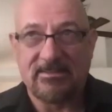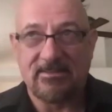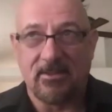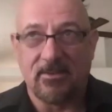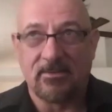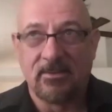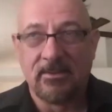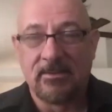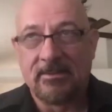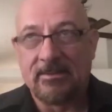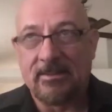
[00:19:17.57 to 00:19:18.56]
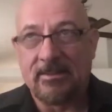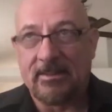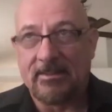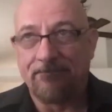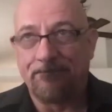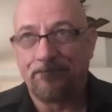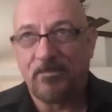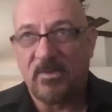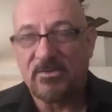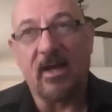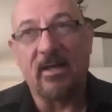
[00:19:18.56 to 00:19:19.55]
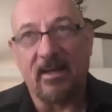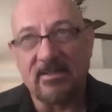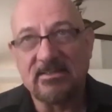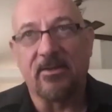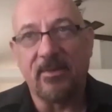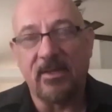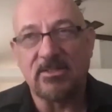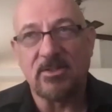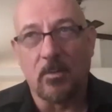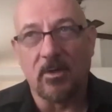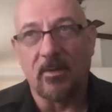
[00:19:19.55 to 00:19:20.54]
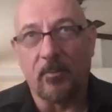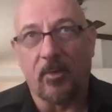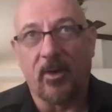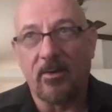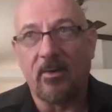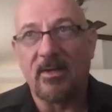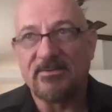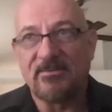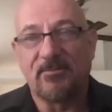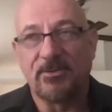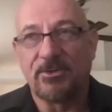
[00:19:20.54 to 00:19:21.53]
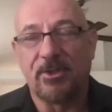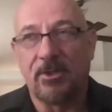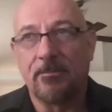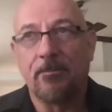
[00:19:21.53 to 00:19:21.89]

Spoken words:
So, so I still think it's a work in progress, for sure.